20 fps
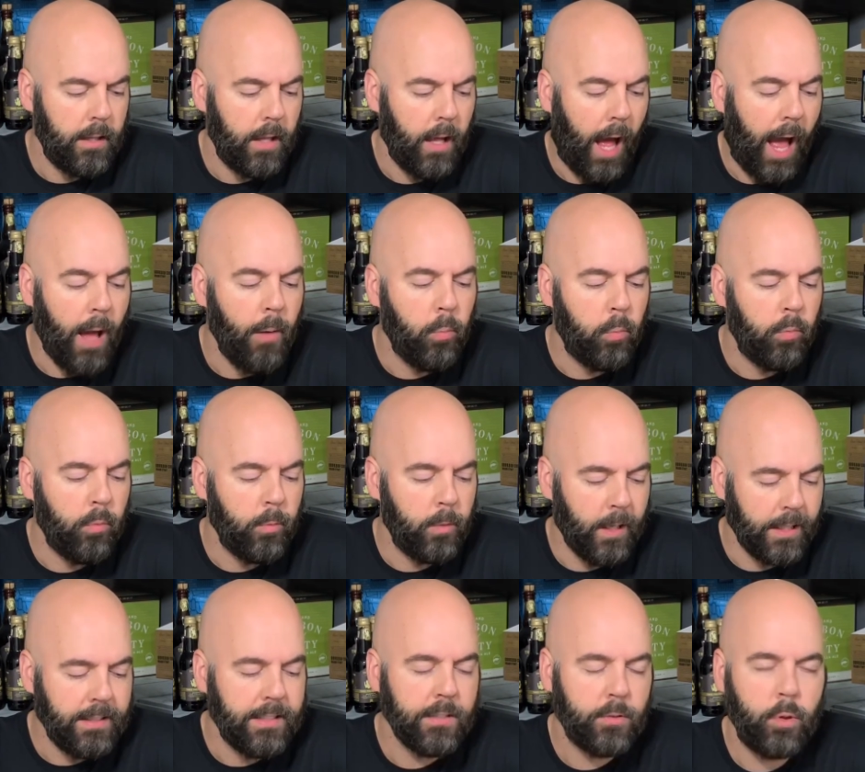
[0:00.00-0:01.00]
I
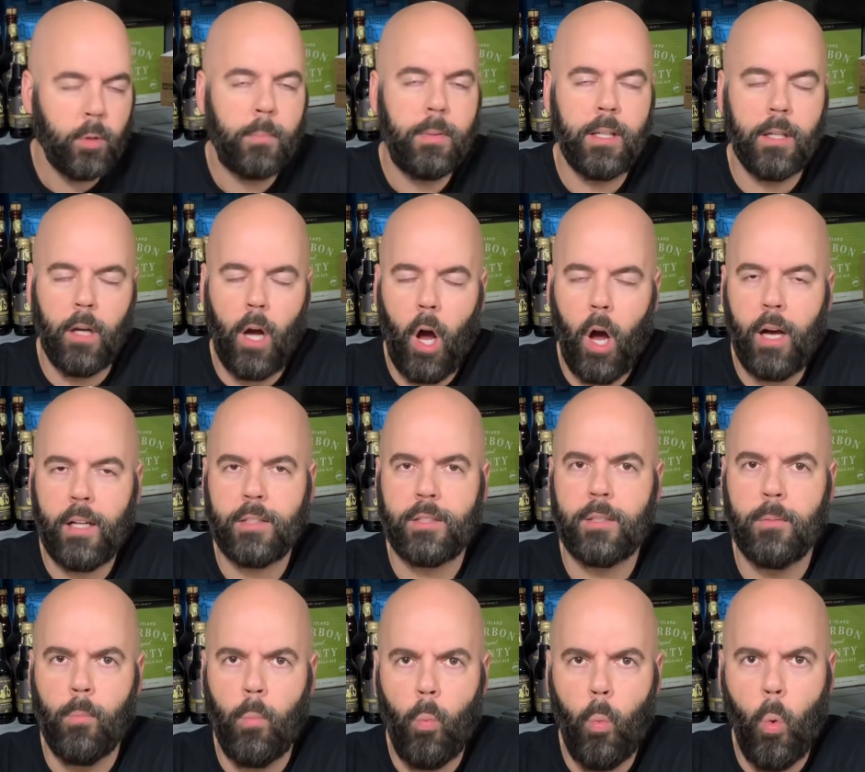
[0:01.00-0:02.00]
like, this would be an
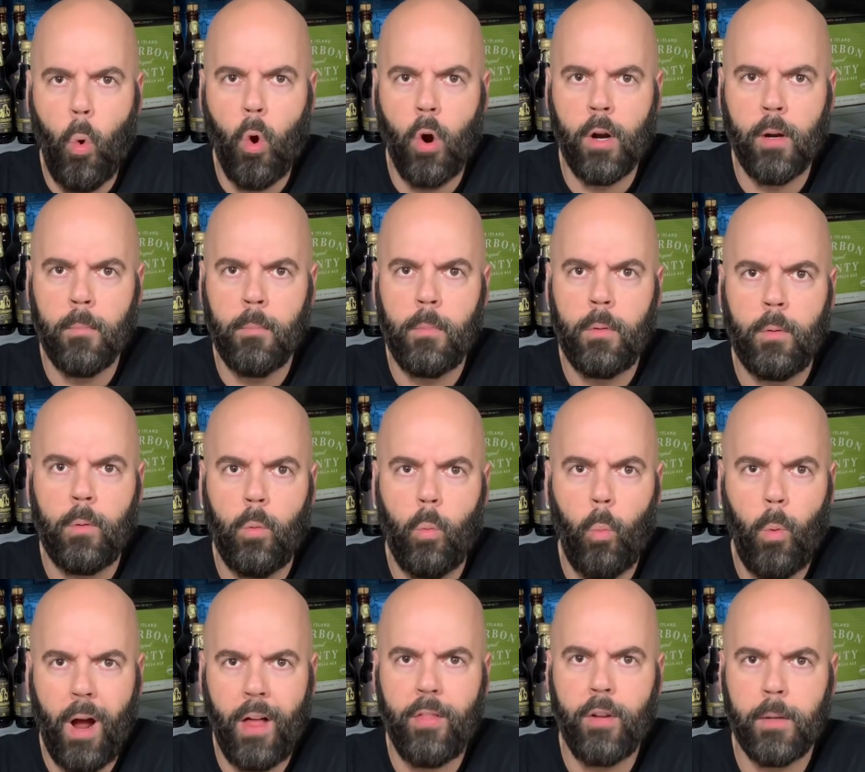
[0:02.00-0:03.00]
awesome warm
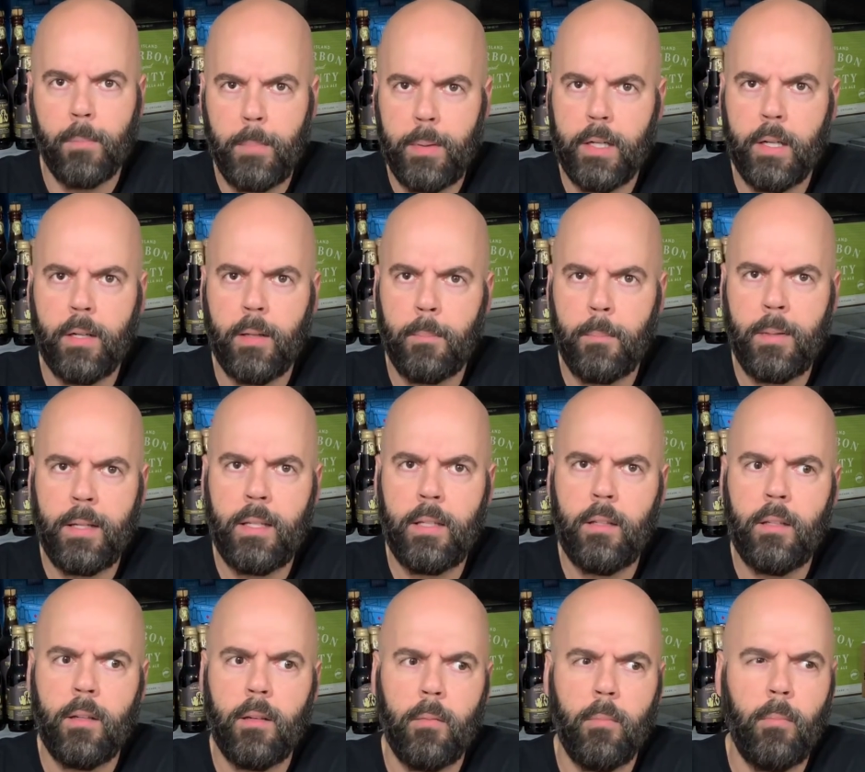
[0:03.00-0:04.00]
weather beer to
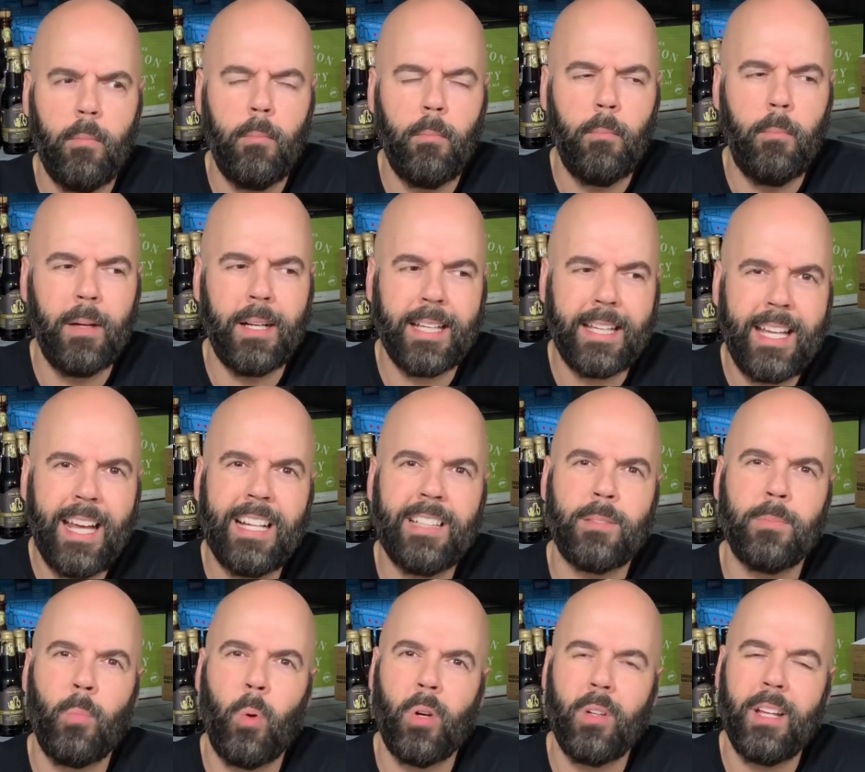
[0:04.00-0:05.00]
me, but again,
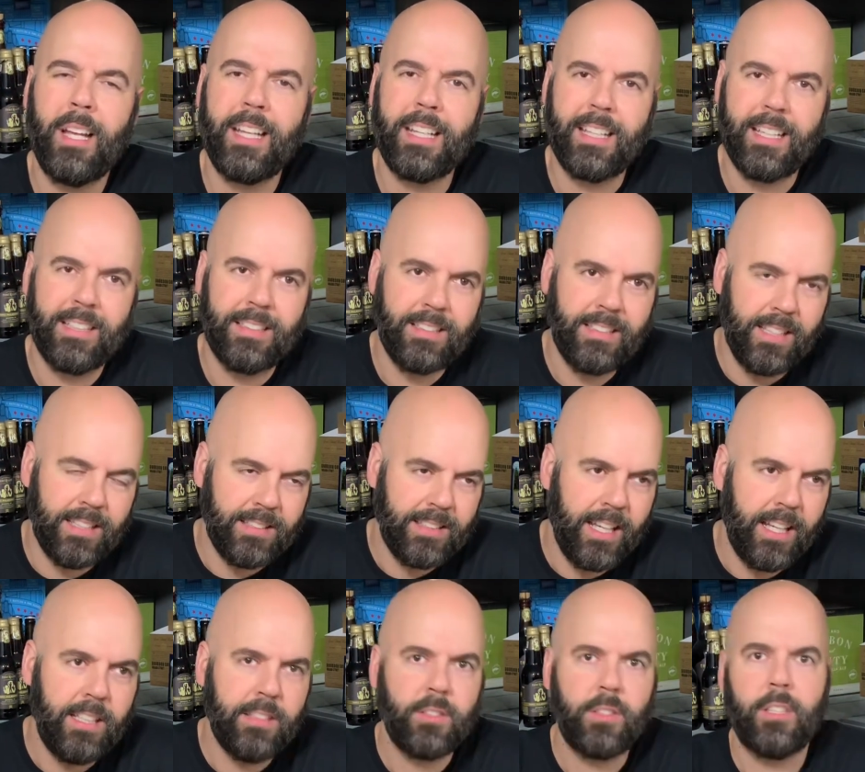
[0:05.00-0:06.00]
it's more like it
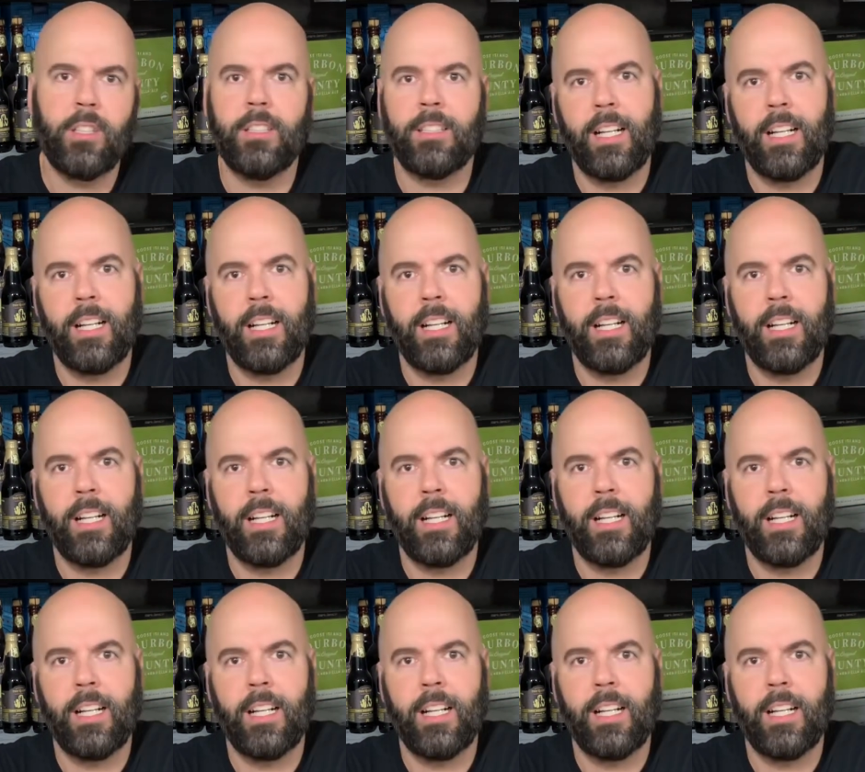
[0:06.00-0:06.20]
tastes good.